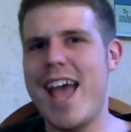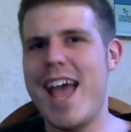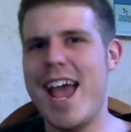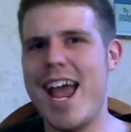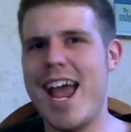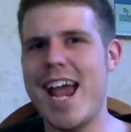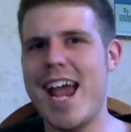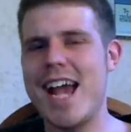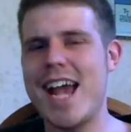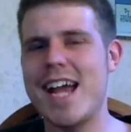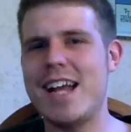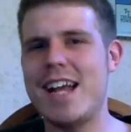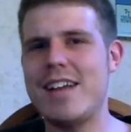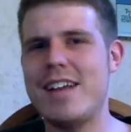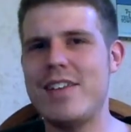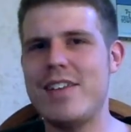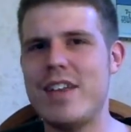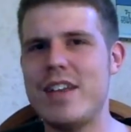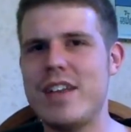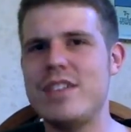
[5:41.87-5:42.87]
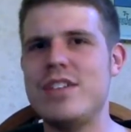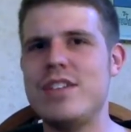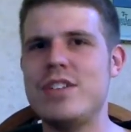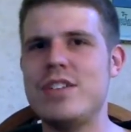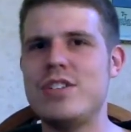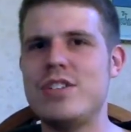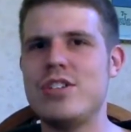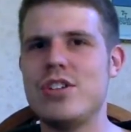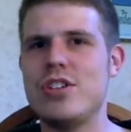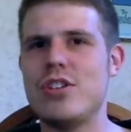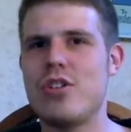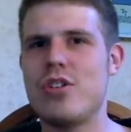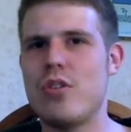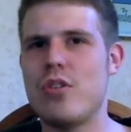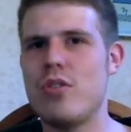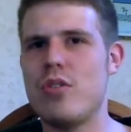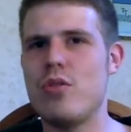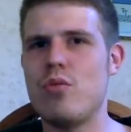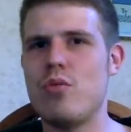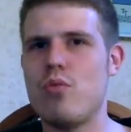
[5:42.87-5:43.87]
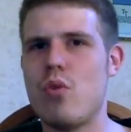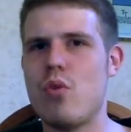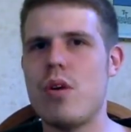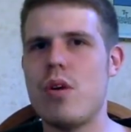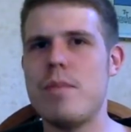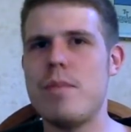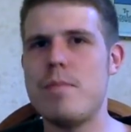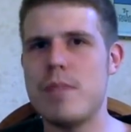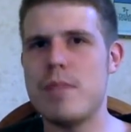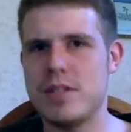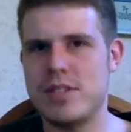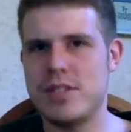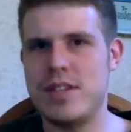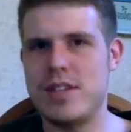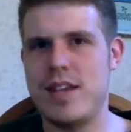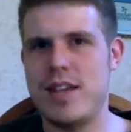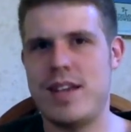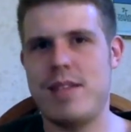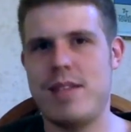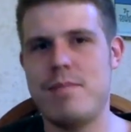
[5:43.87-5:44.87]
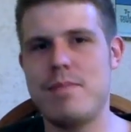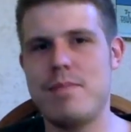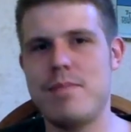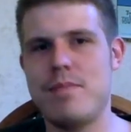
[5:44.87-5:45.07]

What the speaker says: and that is Colonel Roy Mustang.